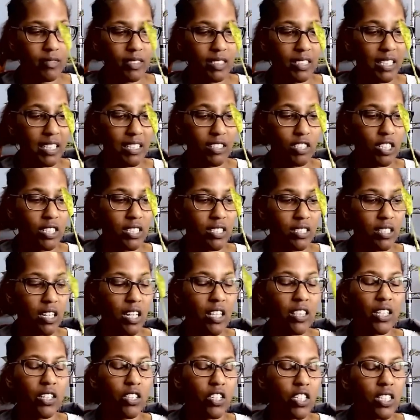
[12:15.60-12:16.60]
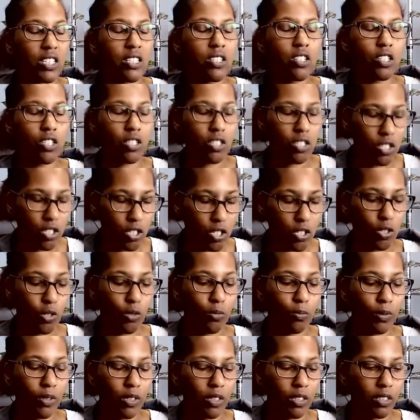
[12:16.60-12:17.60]
they're just
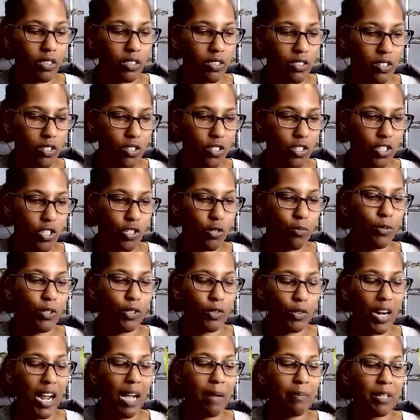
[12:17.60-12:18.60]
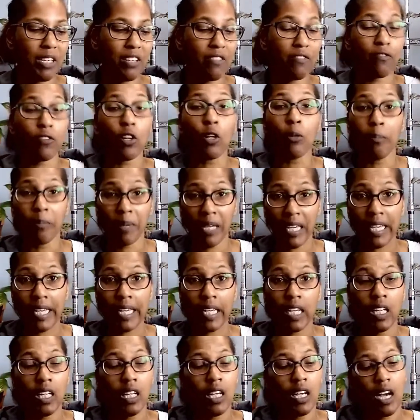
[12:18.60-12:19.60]
super, super crappy for
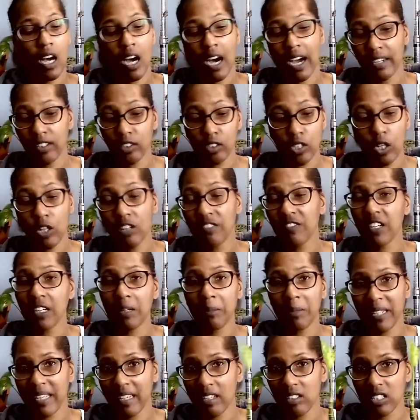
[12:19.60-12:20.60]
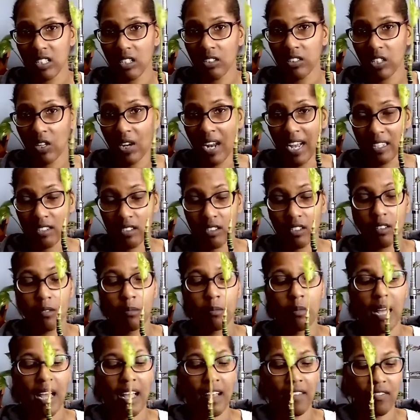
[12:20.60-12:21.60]
me. I don't know if anybody else out there has
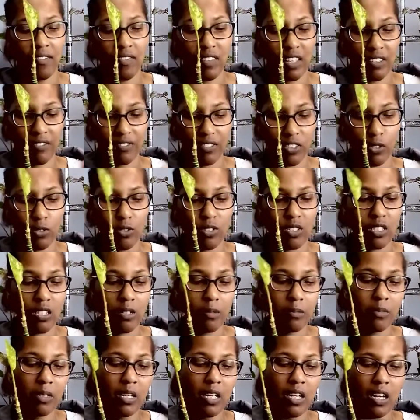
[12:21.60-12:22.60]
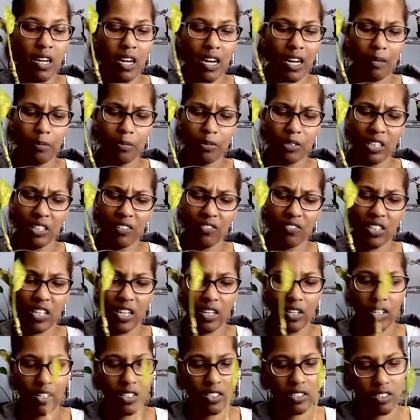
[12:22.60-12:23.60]
them and they've used them. I believe
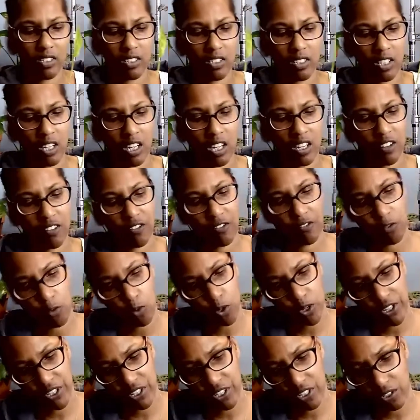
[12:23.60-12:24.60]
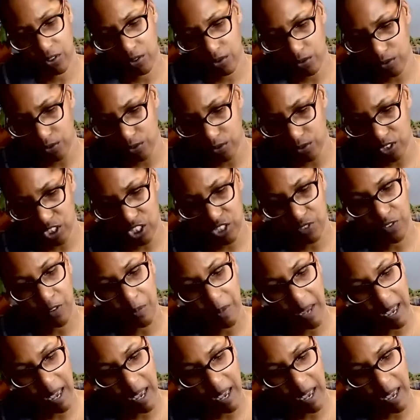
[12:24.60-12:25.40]
they're T4U, just from